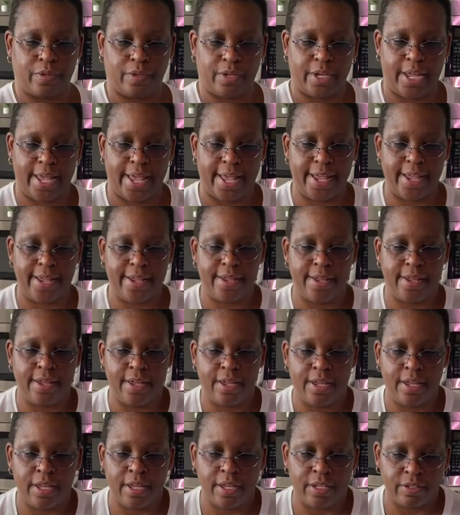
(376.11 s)
Okay,
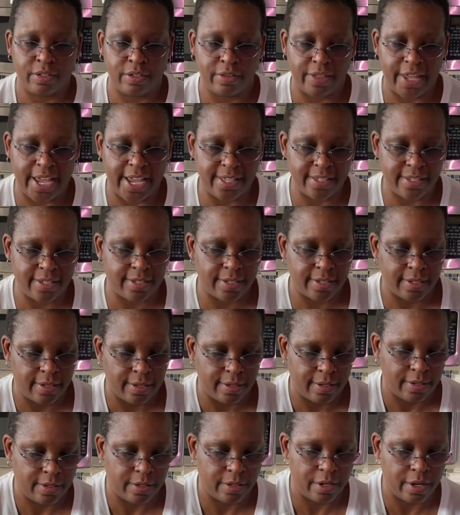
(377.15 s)
so that's
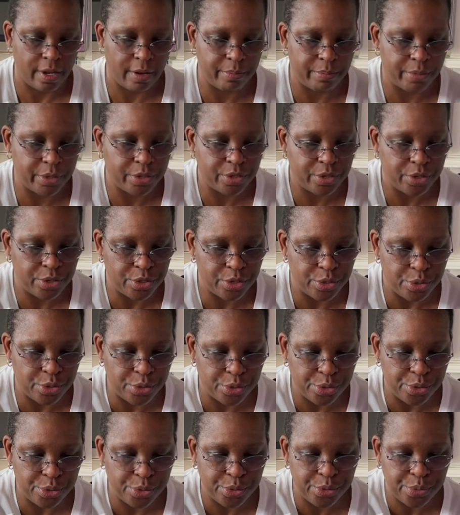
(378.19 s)
number
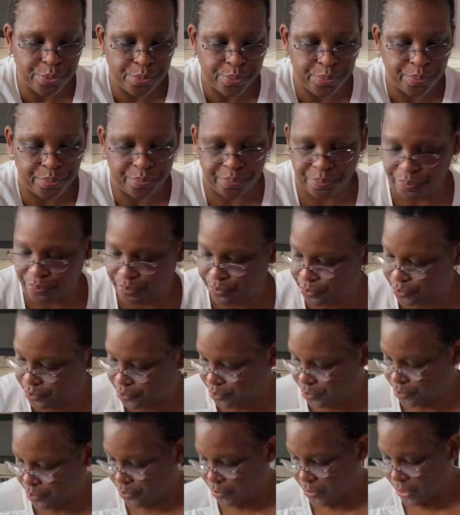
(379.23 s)
2.
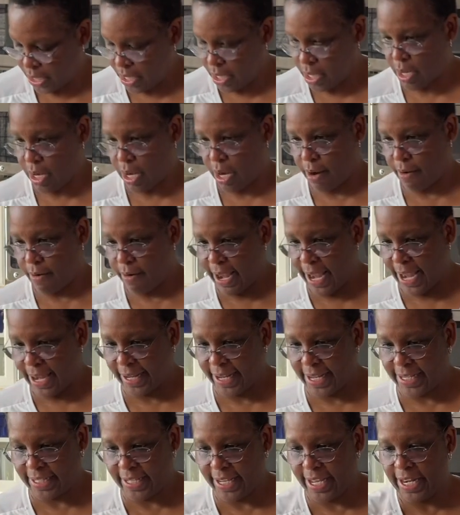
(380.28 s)
All right,
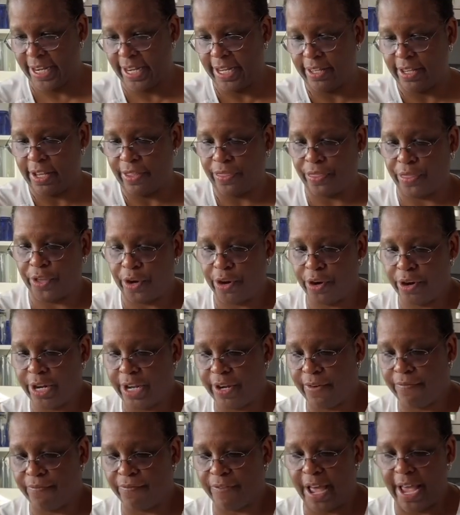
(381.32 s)
let's get in the third
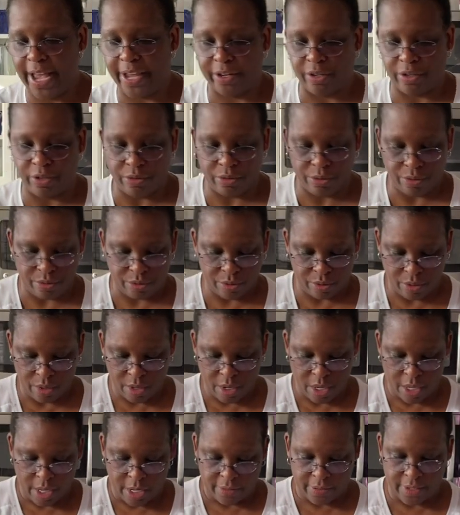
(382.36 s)
and final.
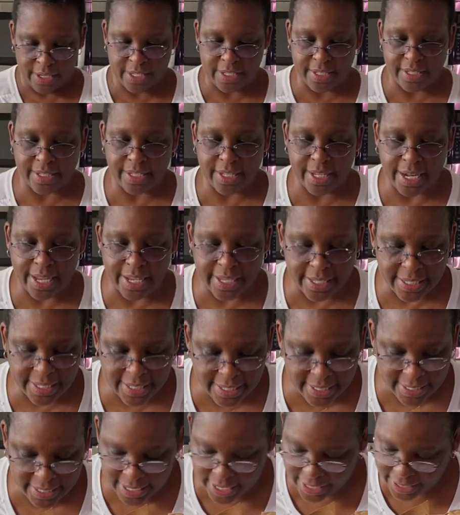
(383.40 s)
This is in a
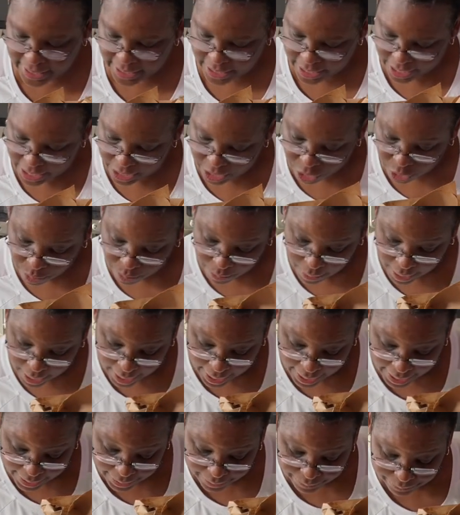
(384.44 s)
6-inch
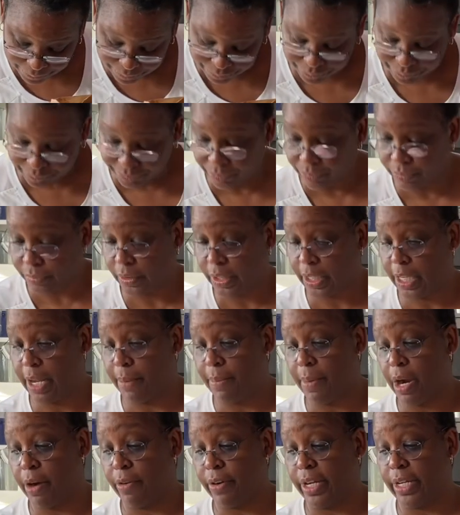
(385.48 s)
pot, and
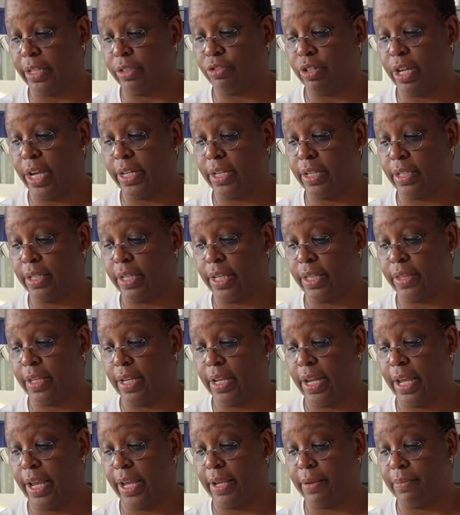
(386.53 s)
I'm already trying to get the
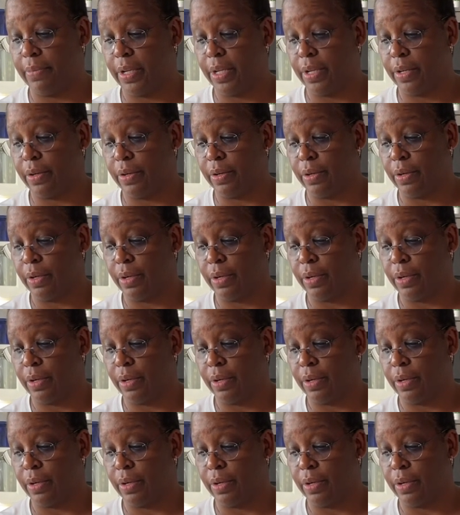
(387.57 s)
name here.